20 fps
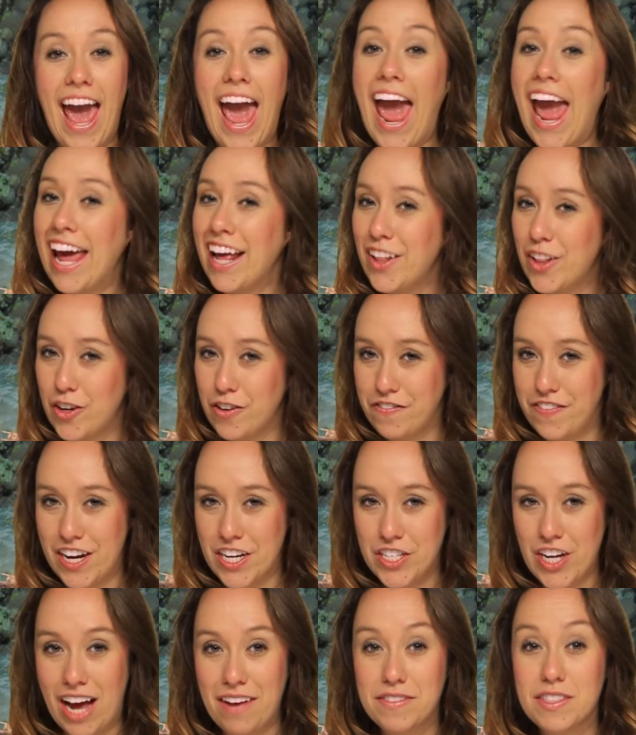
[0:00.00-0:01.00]

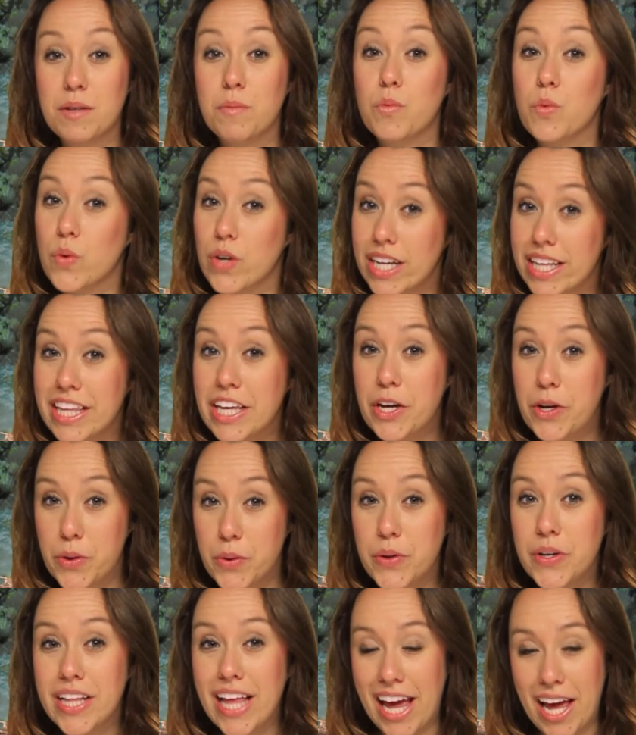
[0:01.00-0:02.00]
Anglerfish have some really
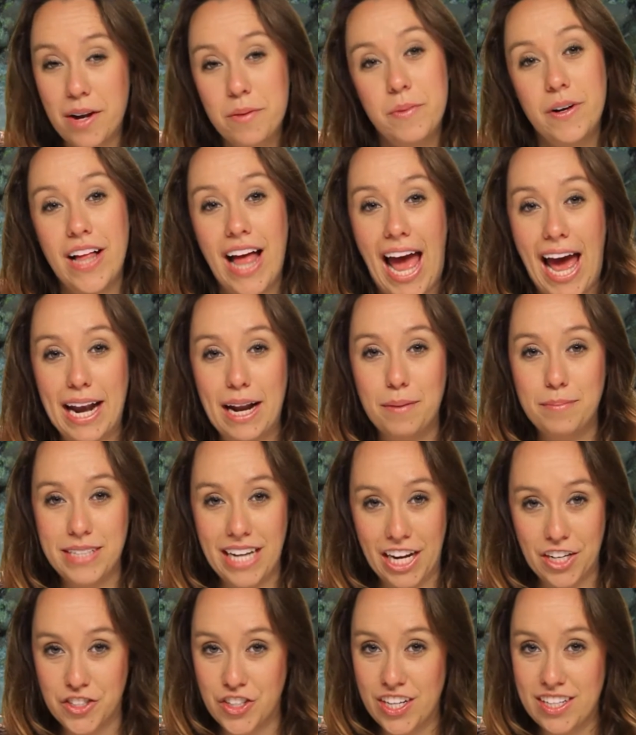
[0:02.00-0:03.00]
cool animal
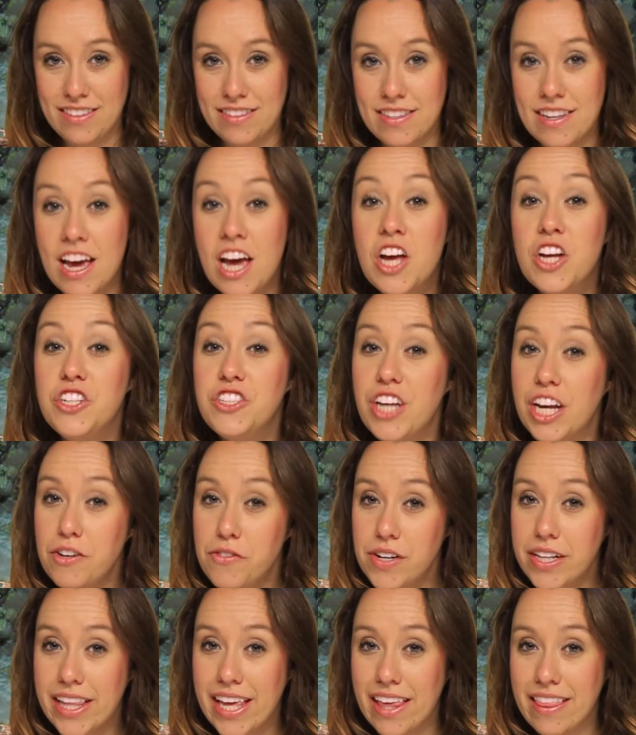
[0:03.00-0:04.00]
adaptations.
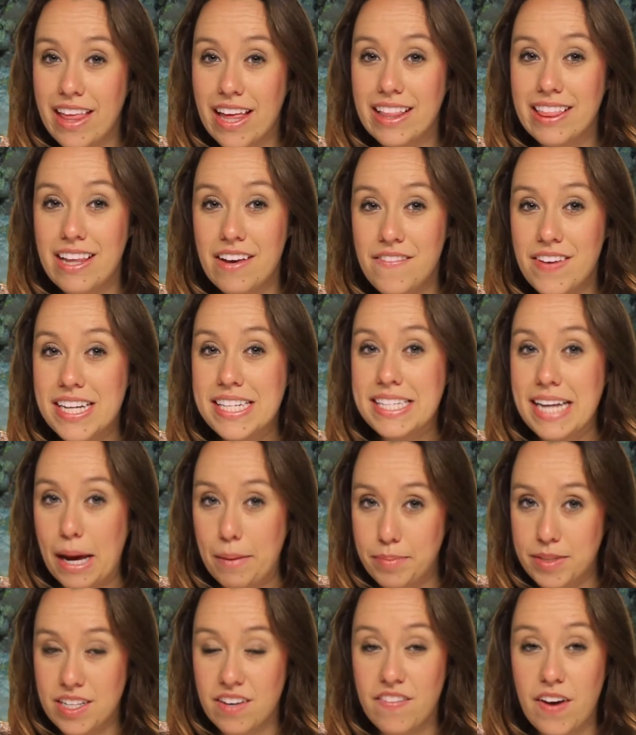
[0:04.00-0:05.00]
Generally, they live at
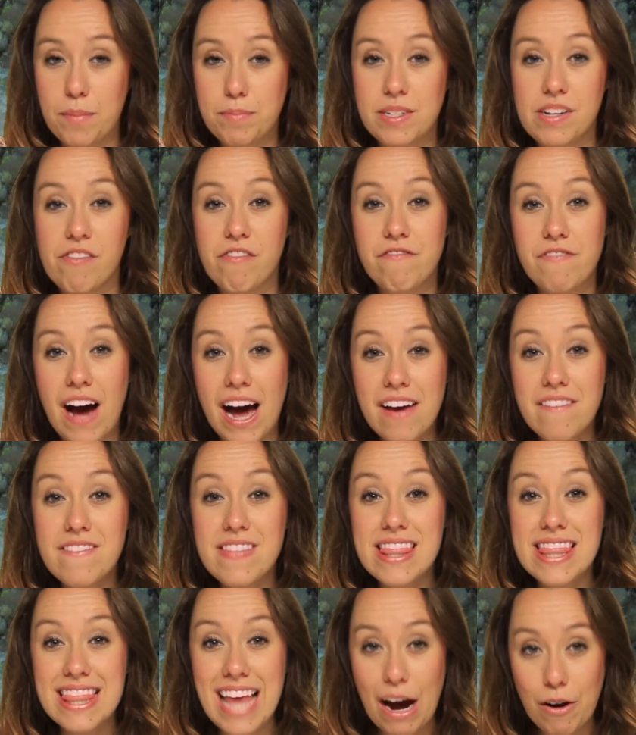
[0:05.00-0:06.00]
depths of up to
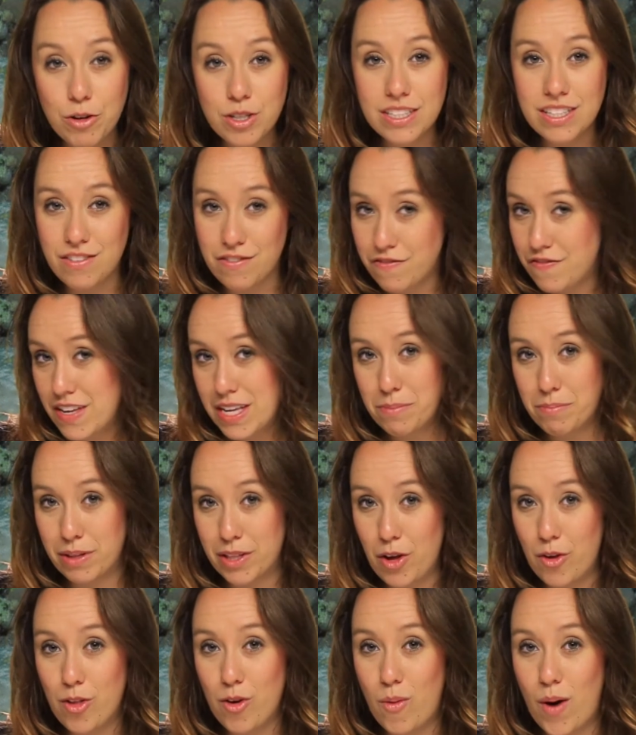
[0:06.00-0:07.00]
5,000 feet
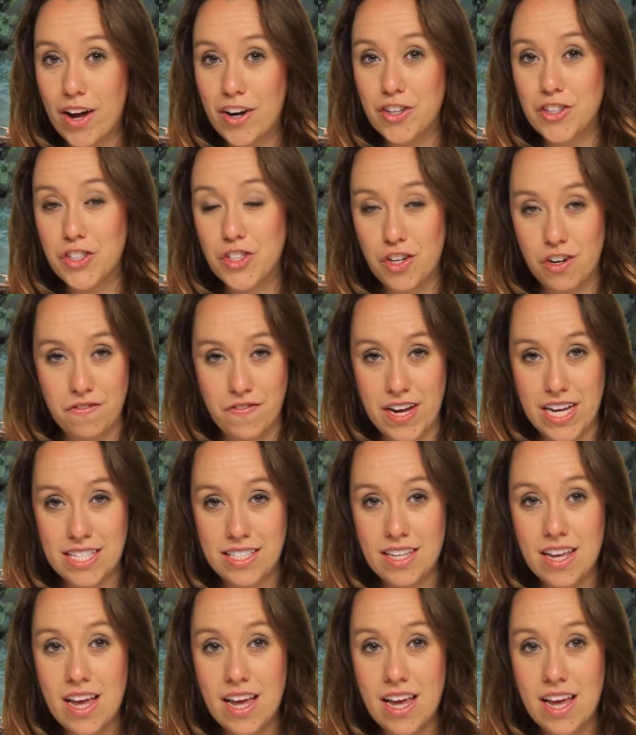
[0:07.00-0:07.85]
below the water's surface.